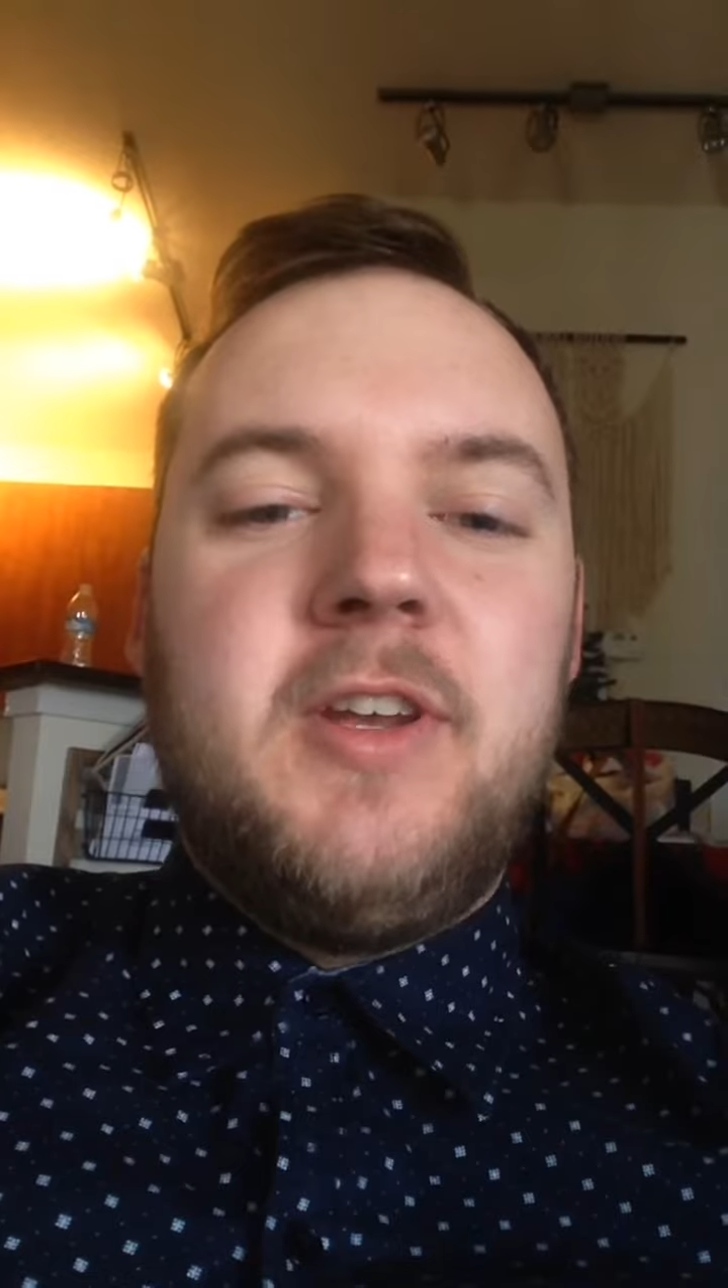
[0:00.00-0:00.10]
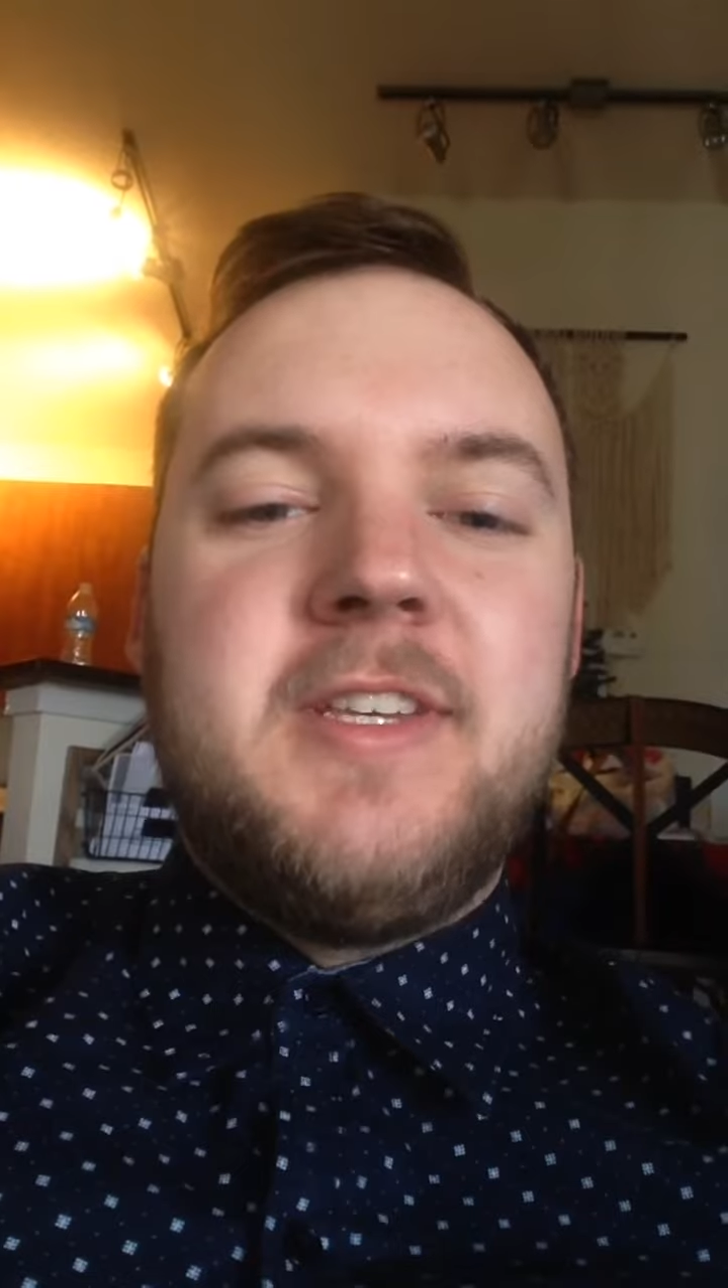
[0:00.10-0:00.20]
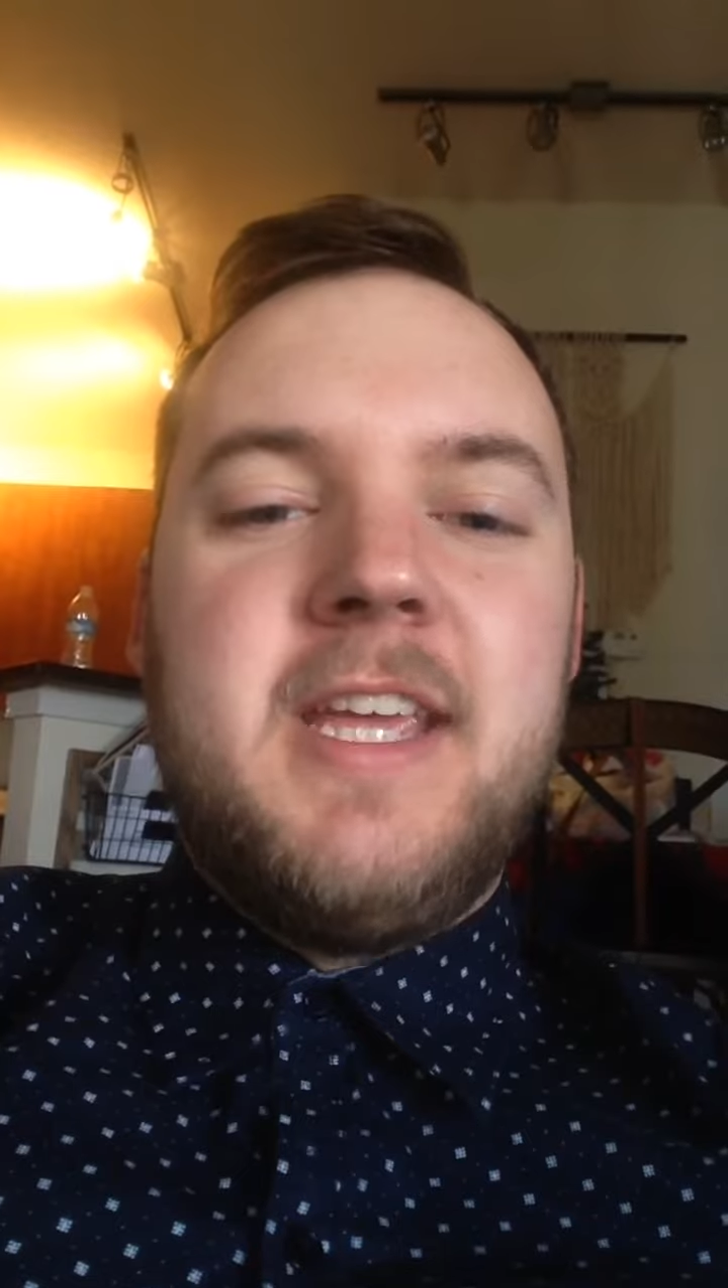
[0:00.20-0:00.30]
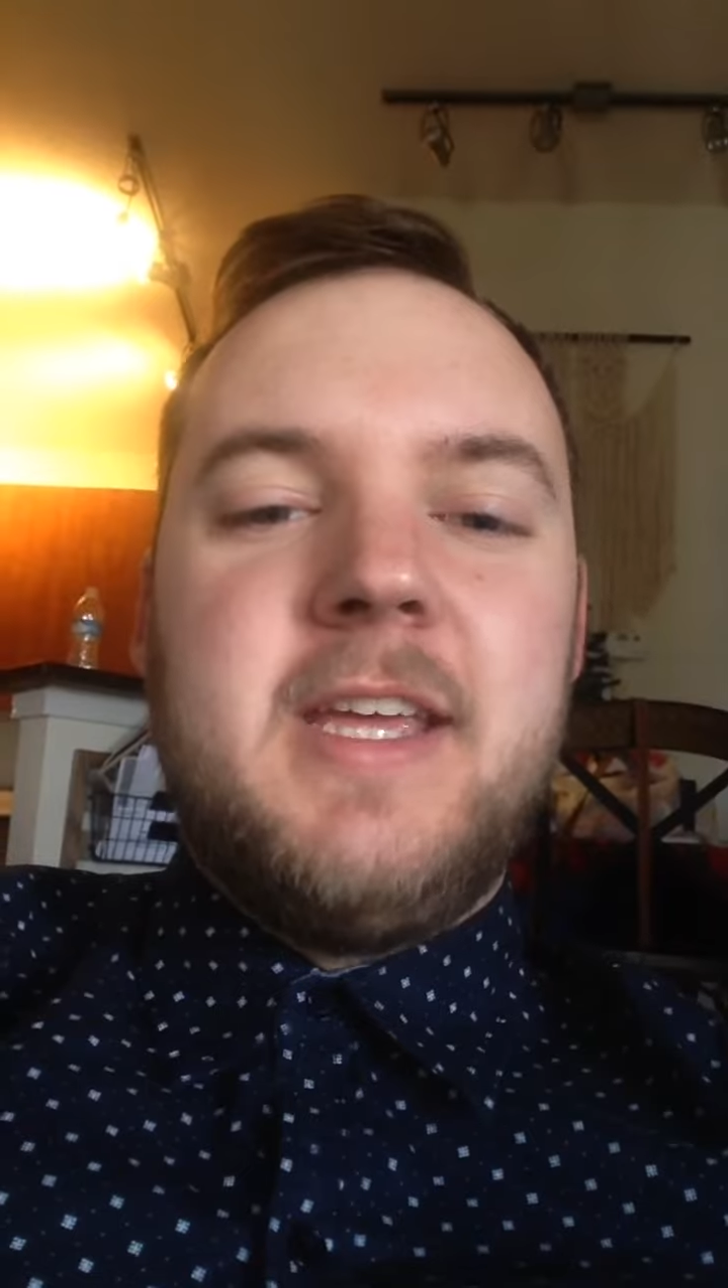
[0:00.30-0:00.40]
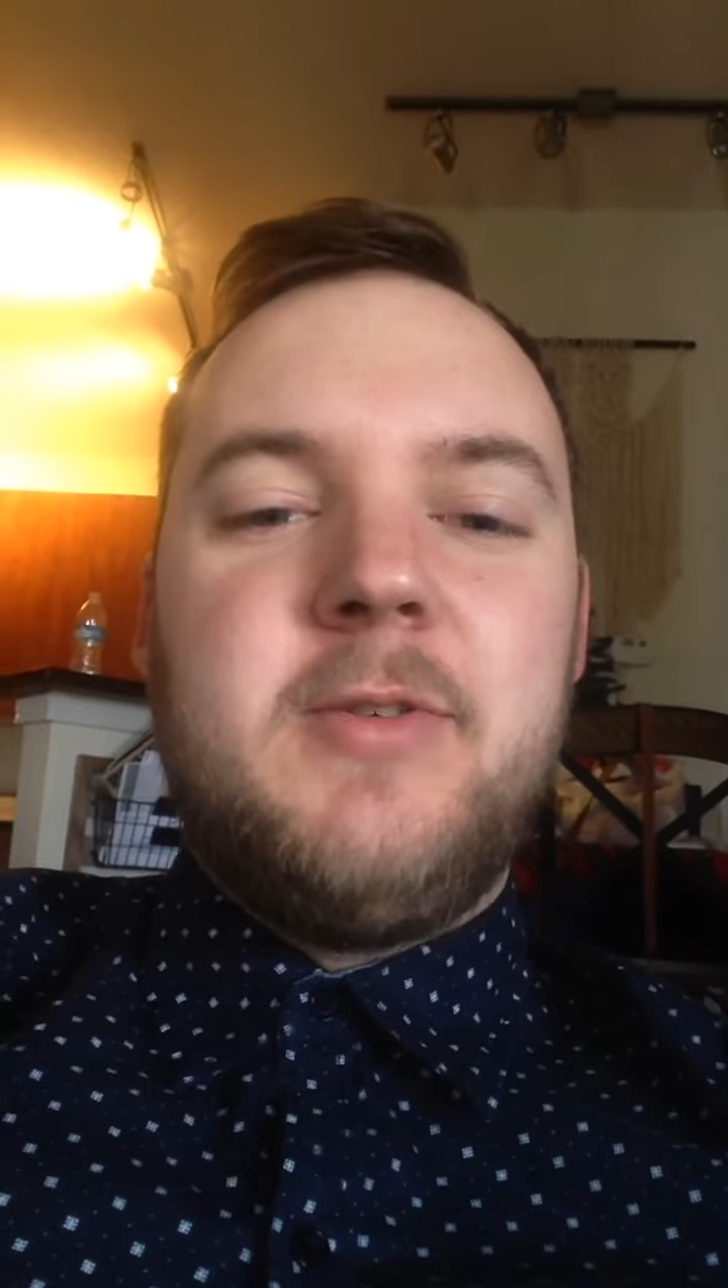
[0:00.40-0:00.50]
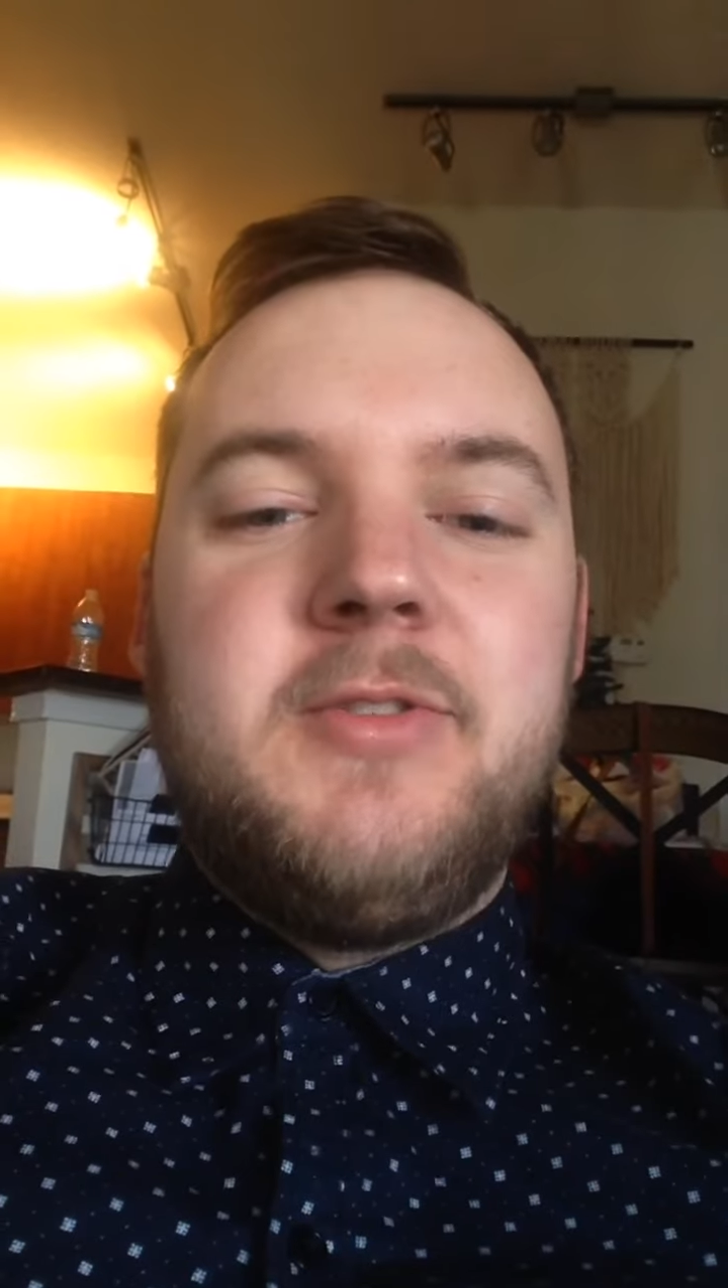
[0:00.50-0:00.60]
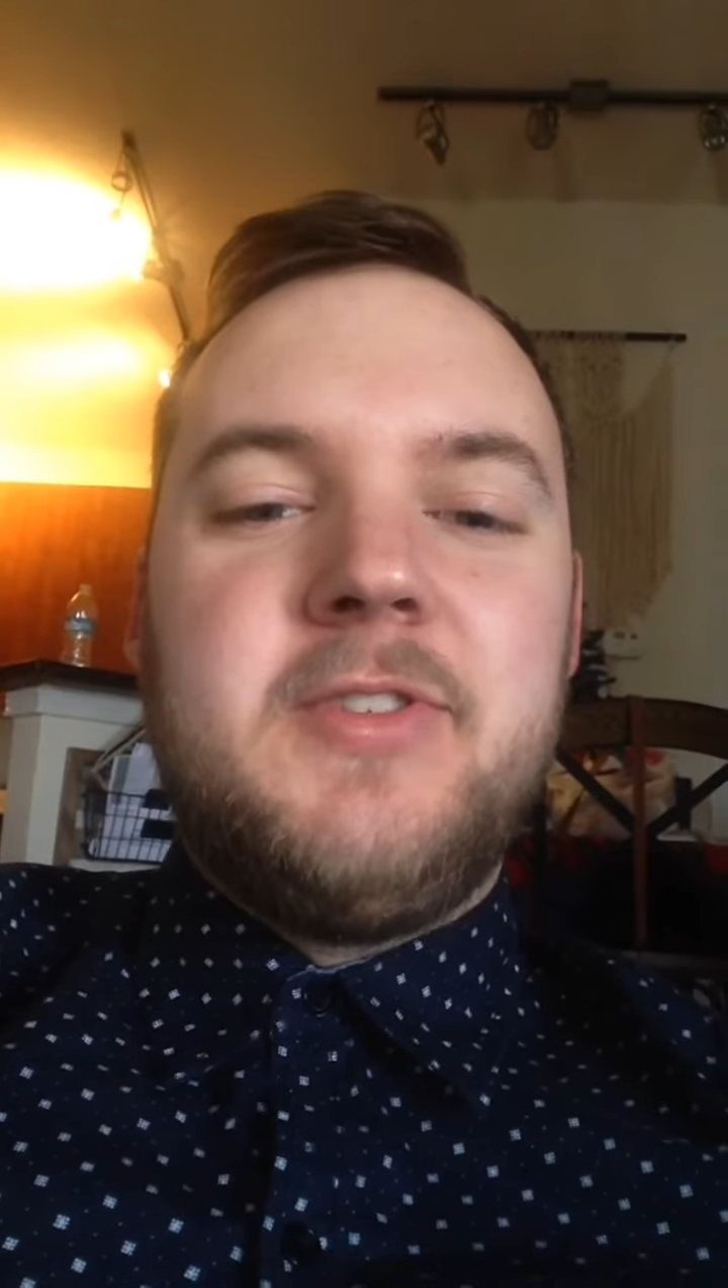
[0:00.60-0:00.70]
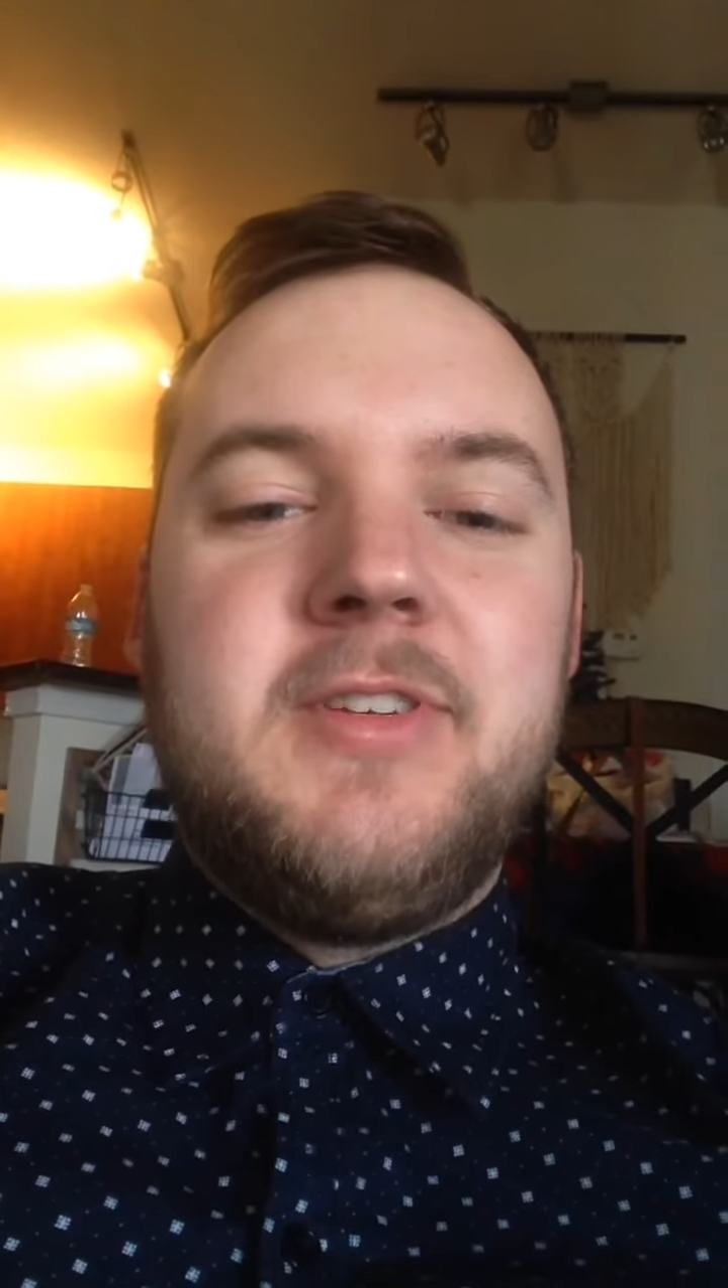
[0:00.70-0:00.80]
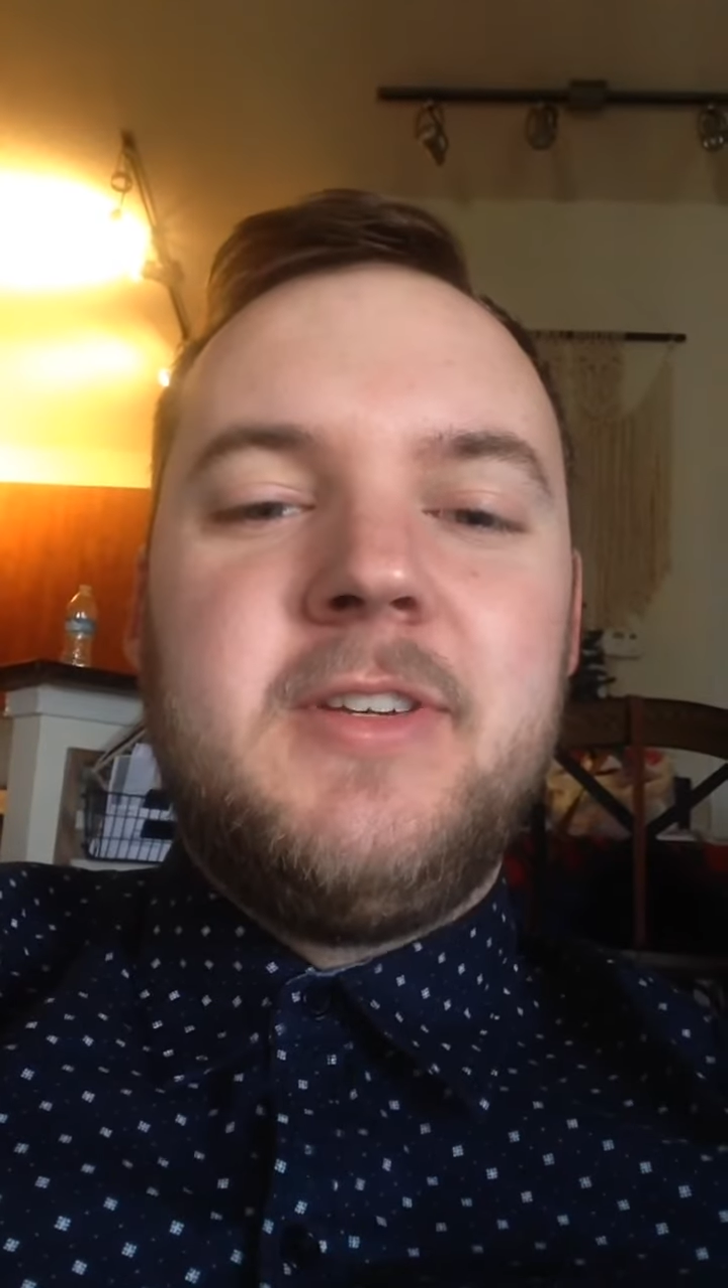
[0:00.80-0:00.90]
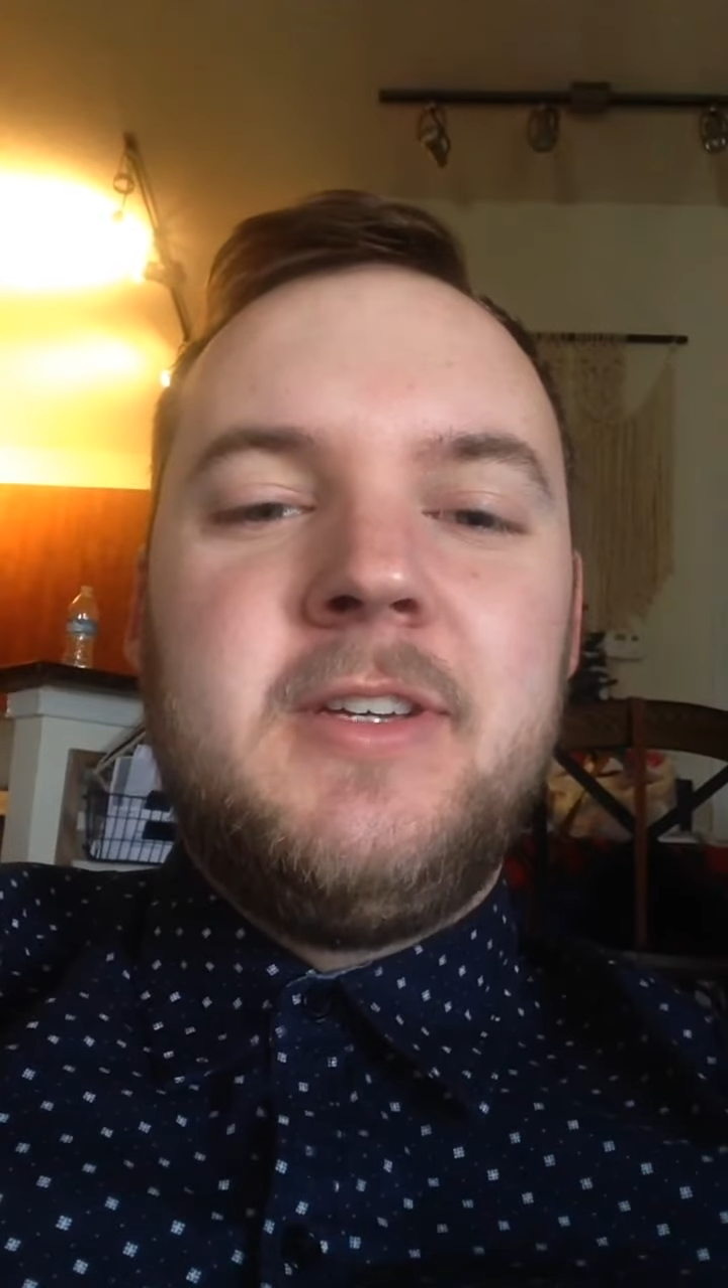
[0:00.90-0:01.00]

entails